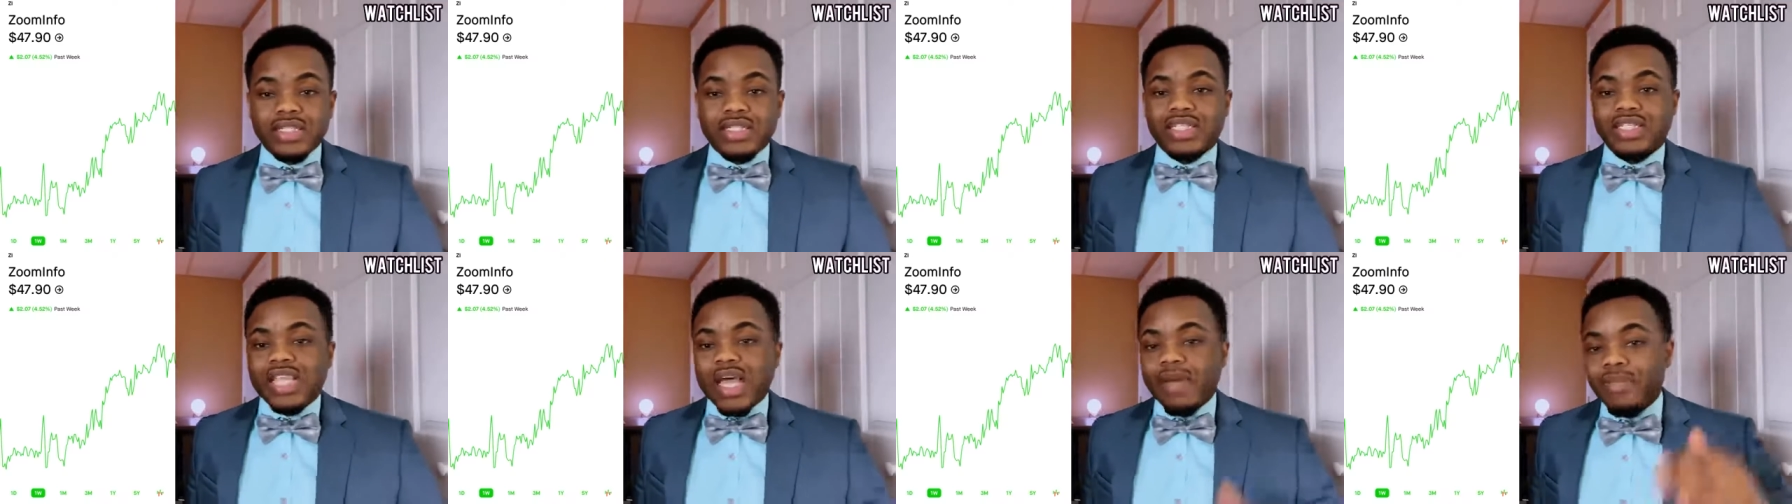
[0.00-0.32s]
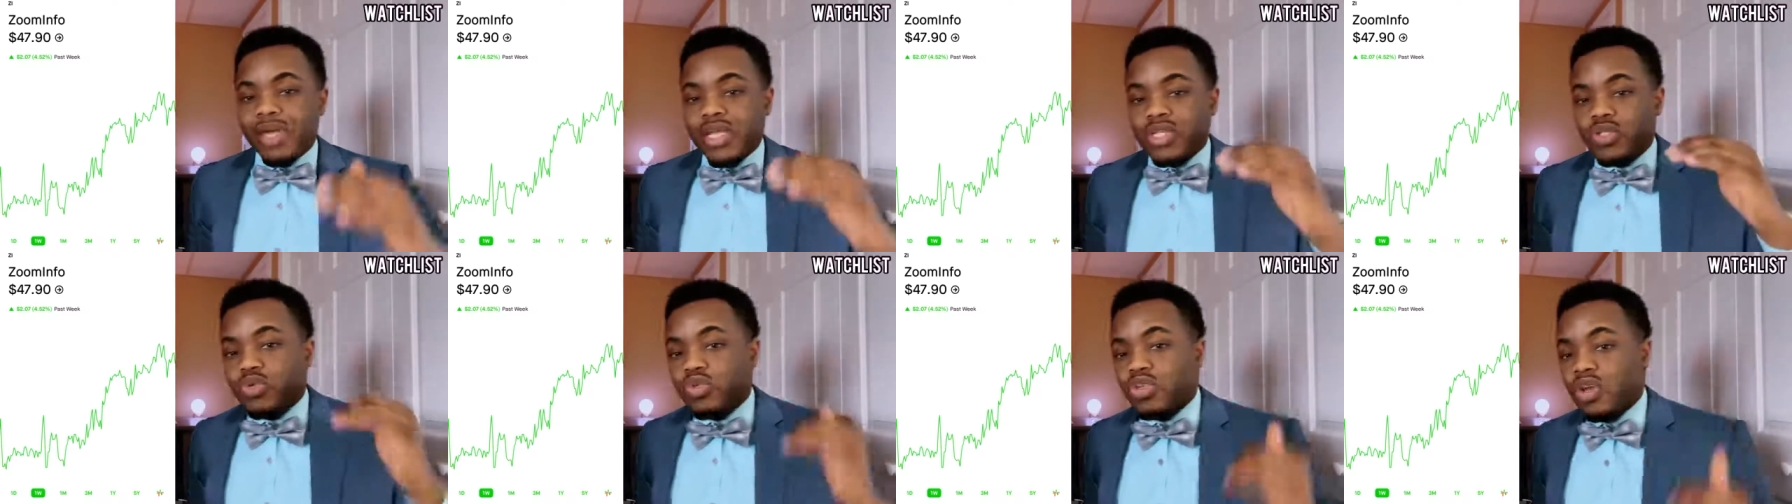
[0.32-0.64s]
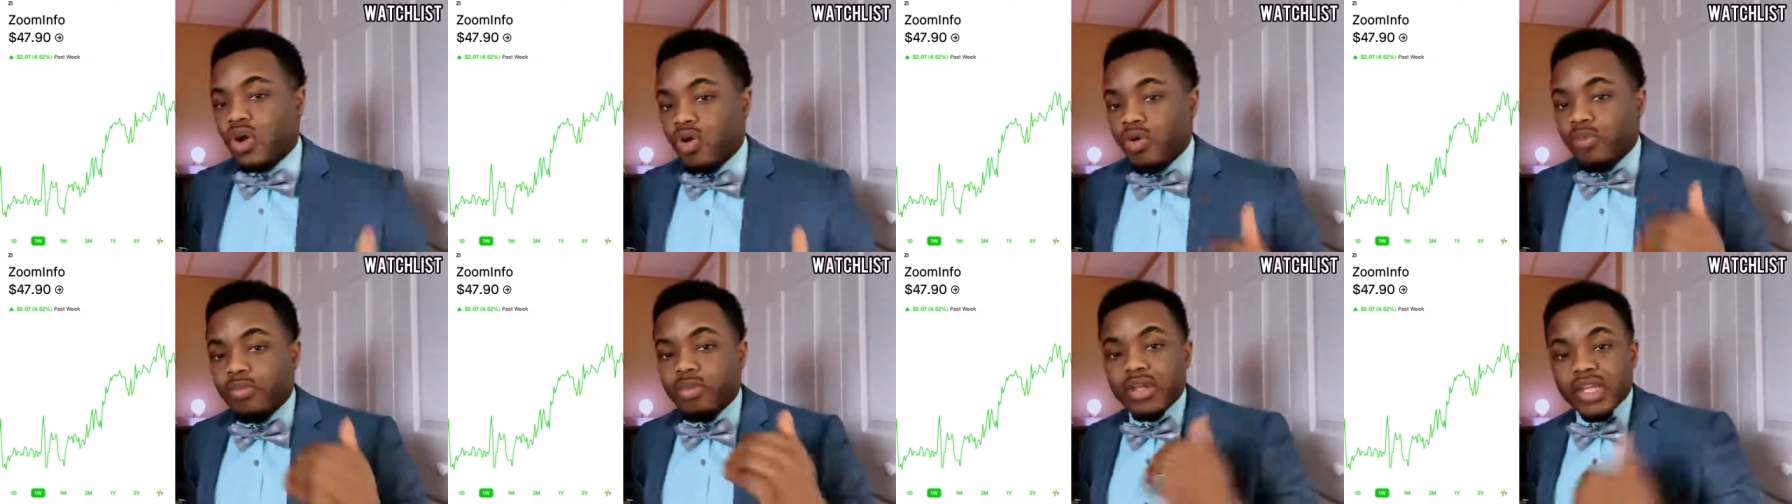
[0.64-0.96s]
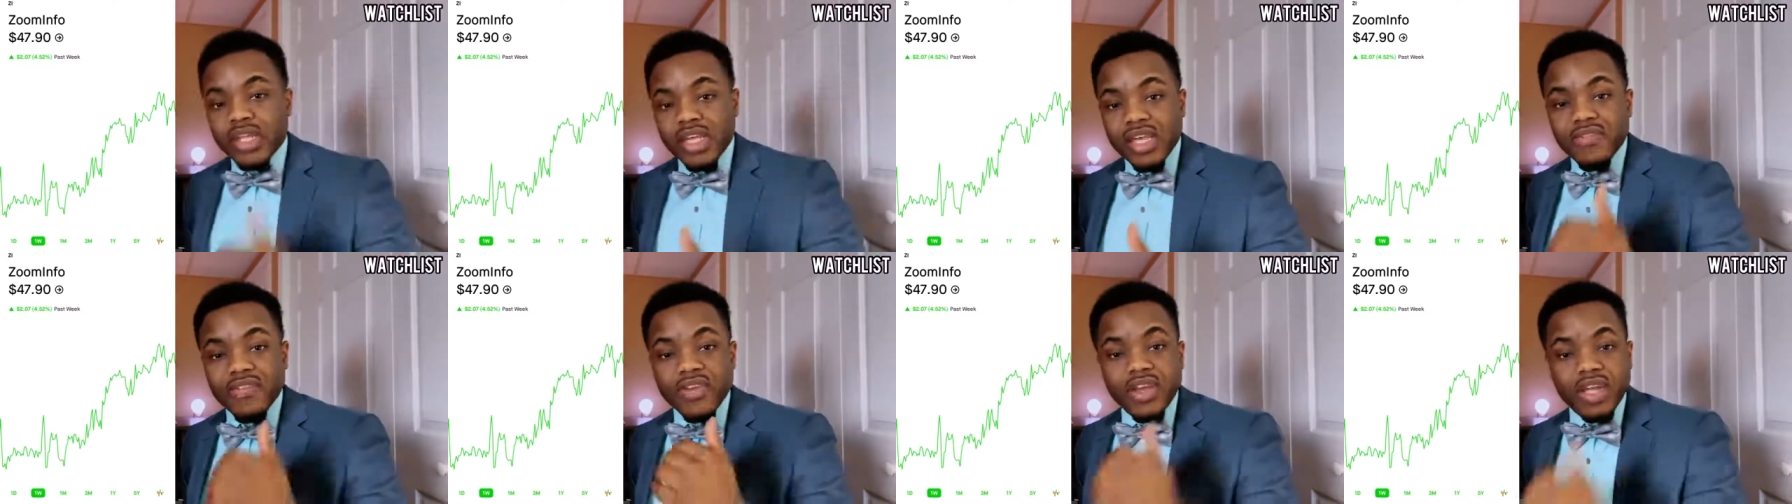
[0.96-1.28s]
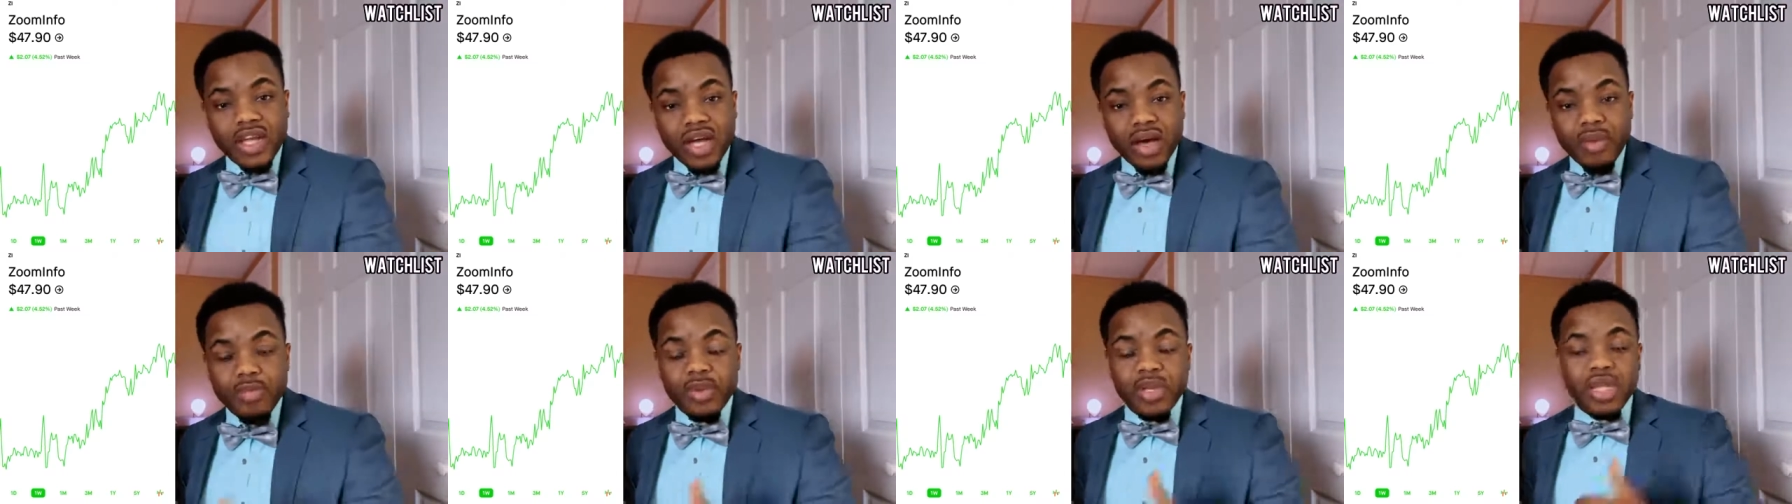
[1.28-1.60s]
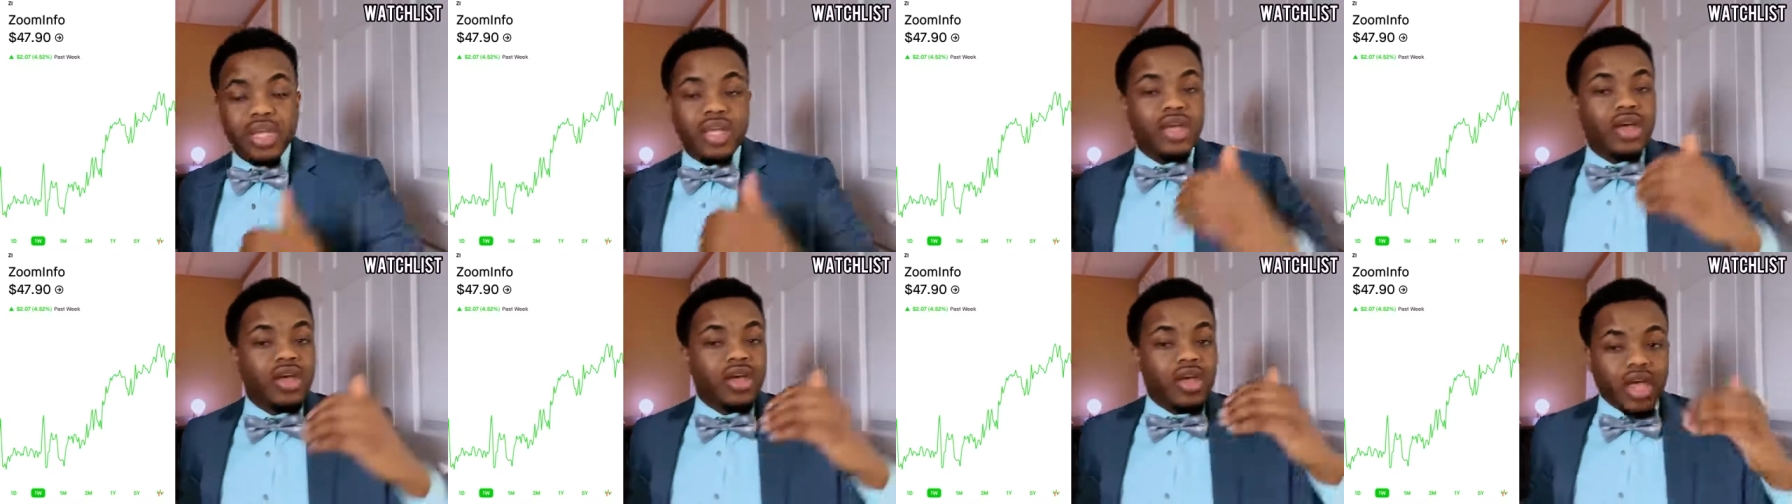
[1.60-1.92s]
because that means you don't believe in the
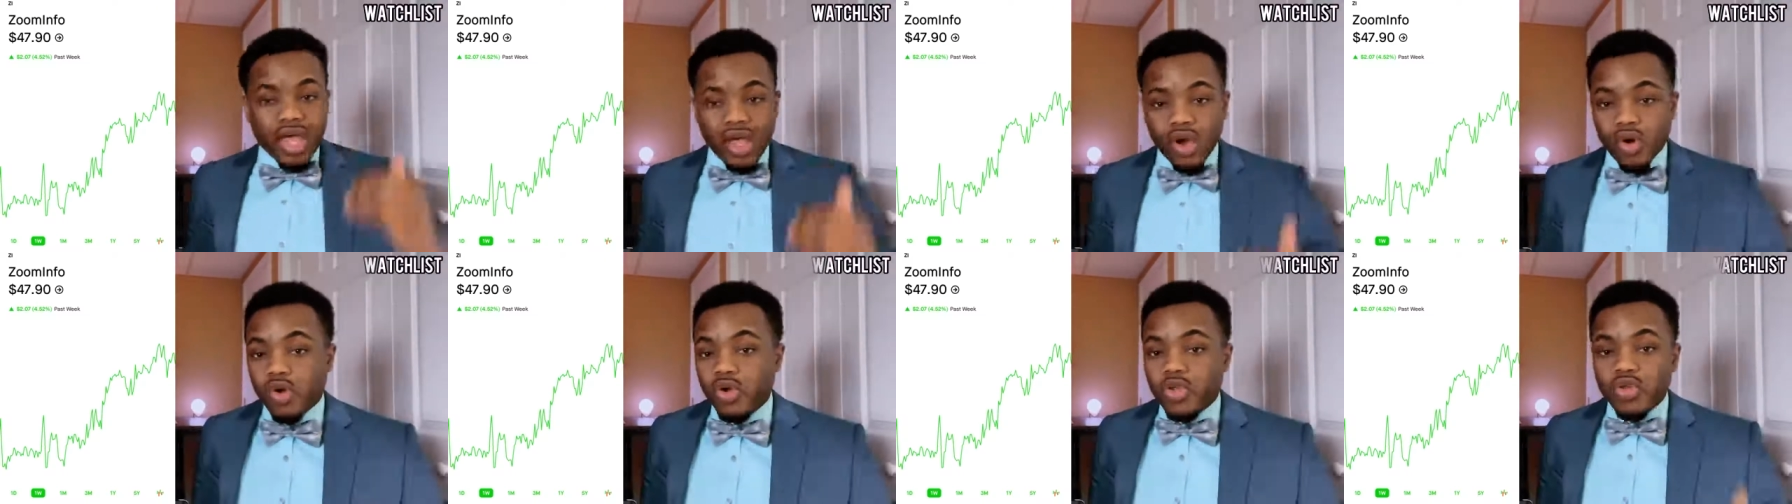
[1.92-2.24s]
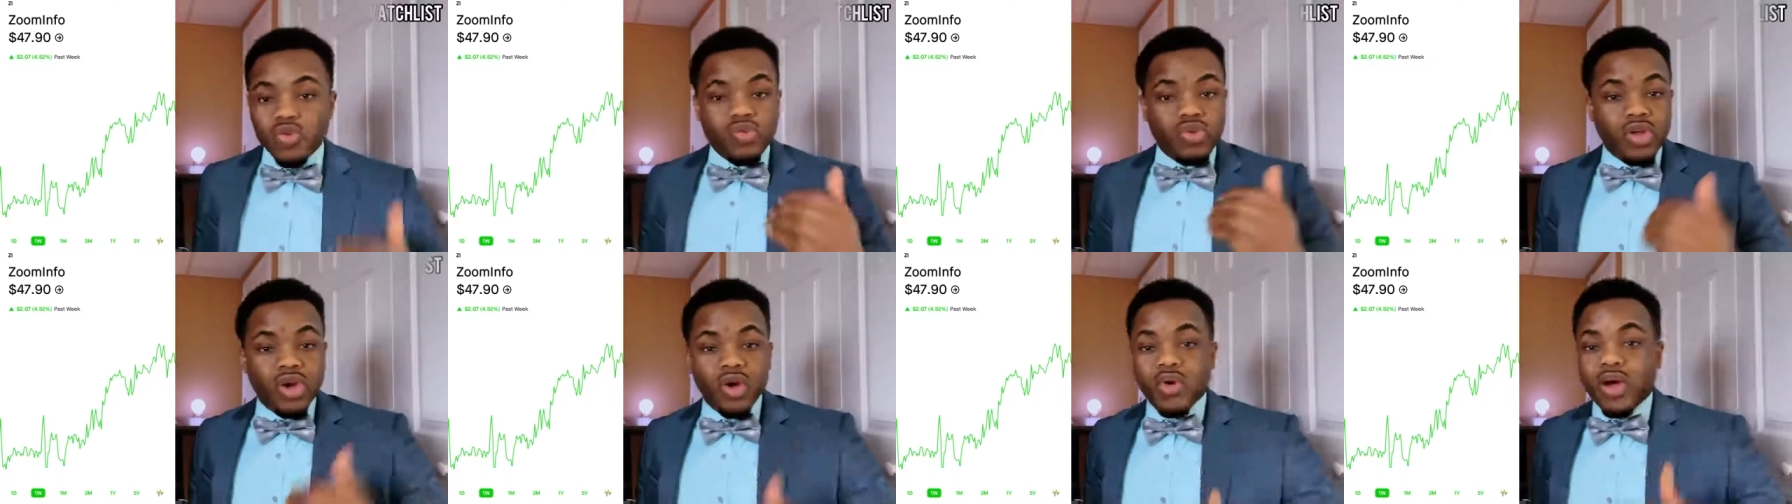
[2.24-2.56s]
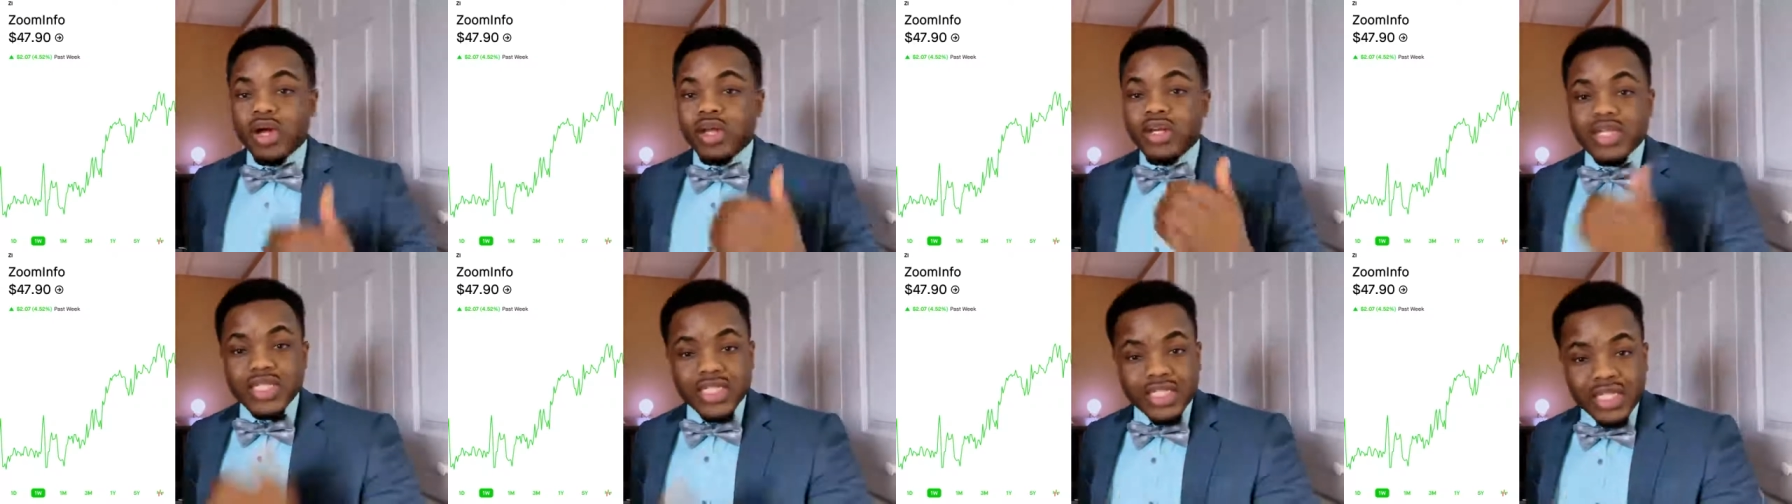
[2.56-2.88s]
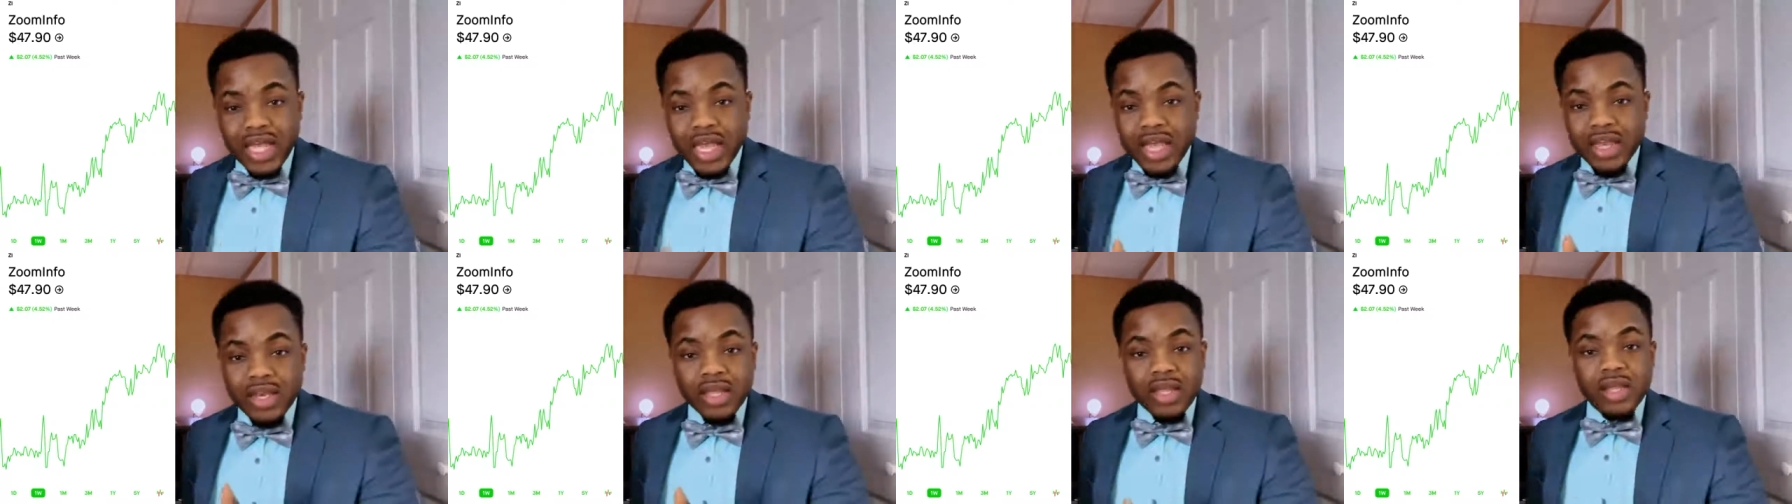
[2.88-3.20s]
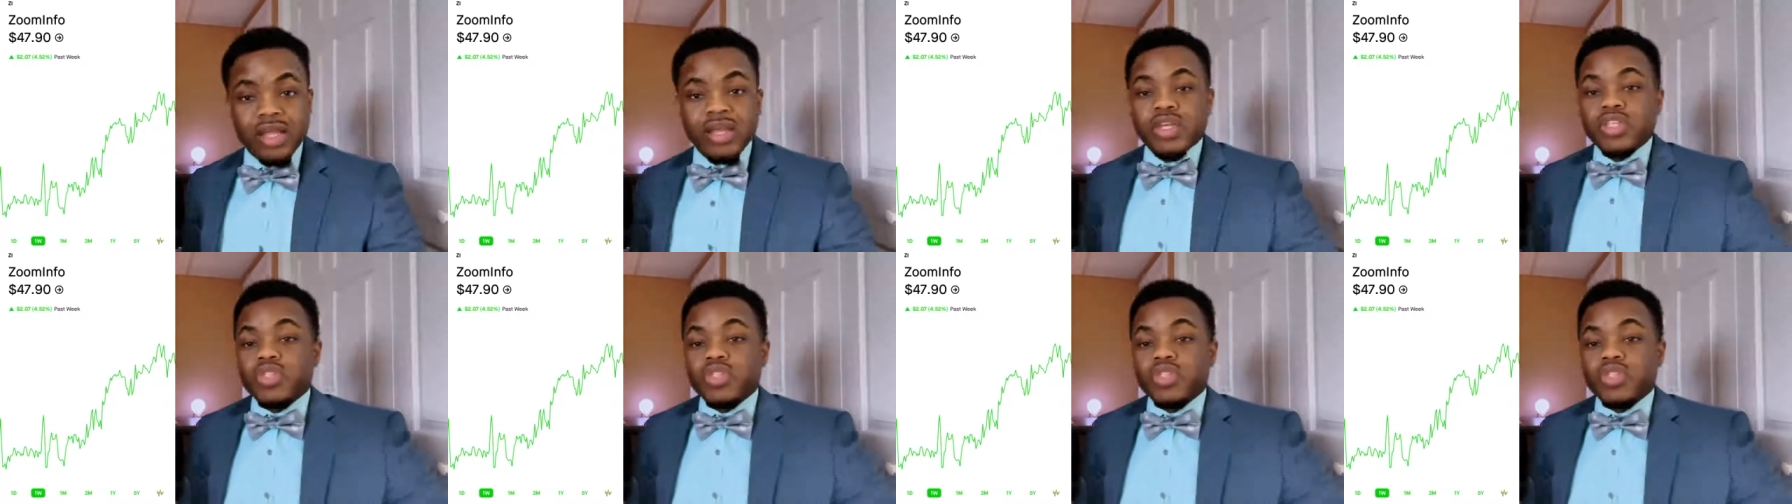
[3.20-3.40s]
company or you don't understand it.